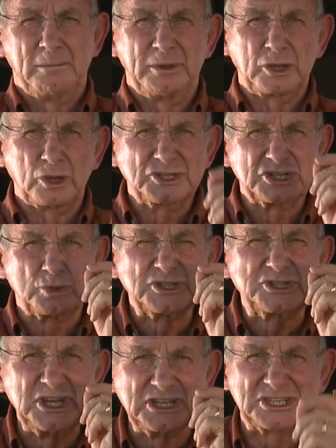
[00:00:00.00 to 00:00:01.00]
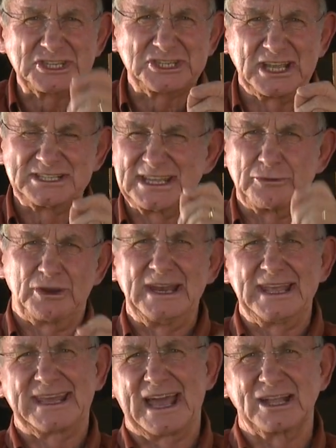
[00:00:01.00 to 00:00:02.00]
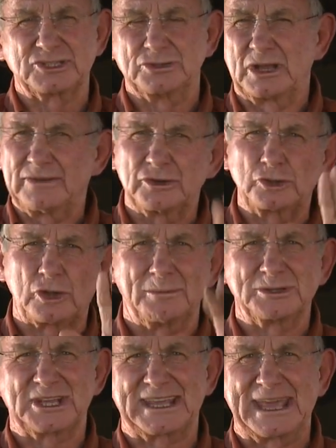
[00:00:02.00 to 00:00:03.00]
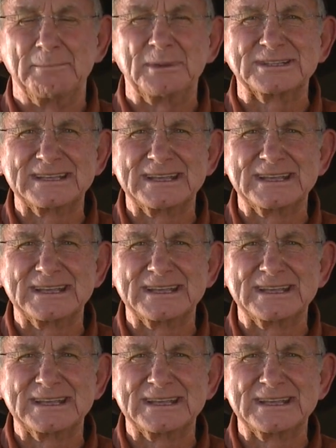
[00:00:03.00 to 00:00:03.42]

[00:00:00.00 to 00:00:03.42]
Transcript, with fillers: Because it's what Jesus says that really counts, not even Thomas a Kempis.